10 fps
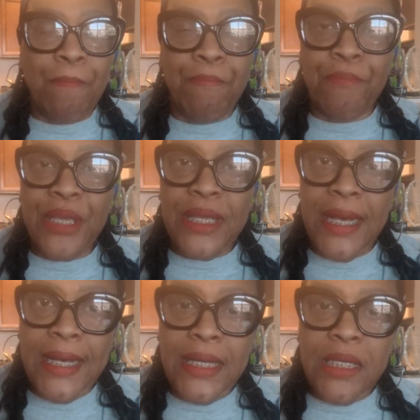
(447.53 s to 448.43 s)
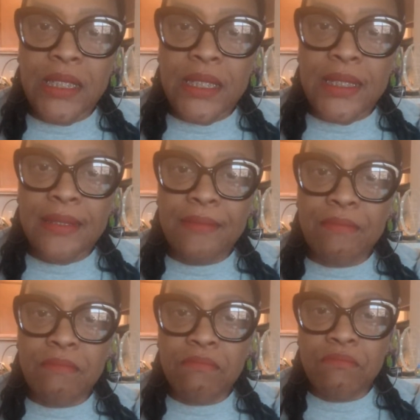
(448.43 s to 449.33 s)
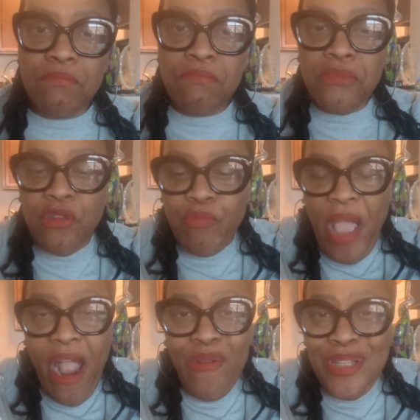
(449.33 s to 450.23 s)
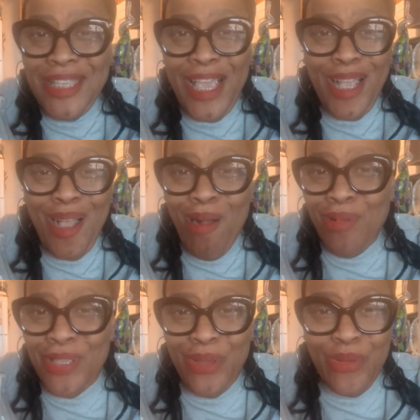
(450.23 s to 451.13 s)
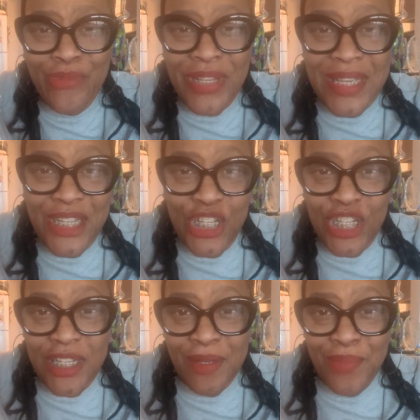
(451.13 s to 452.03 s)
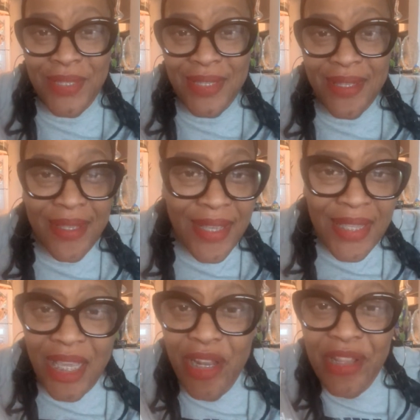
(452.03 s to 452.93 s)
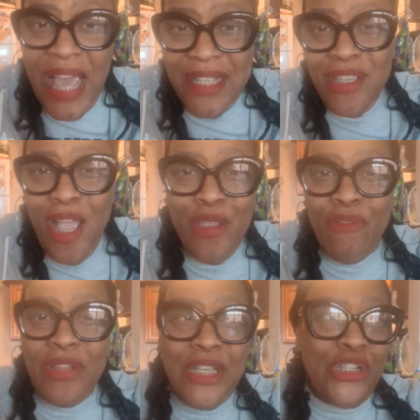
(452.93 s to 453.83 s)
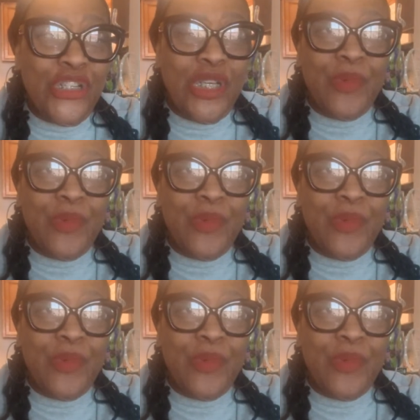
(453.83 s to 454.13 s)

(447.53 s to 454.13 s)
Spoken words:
because your parents can't go with you in relationships. Then that's not your relationship.